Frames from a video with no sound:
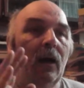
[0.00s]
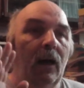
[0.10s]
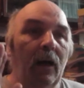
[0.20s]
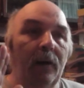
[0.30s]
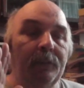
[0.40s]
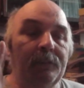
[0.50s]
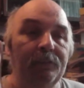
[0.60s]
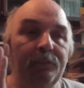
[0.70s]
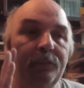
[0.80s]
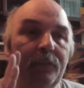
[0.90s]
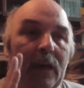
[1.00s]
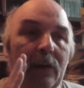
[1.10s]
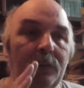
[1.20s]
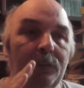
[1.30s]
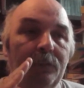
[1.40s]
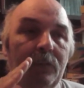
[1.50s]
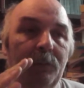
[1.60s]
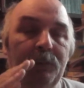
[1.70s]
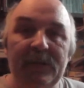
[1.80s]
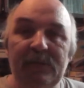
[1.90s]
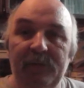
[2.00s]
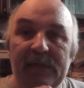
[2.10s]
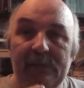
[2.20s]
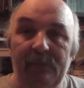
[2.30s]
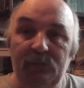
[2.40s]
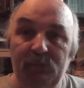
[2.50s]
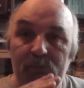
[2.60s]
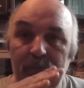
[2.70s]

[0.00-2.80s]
Now, the piece of veneer I was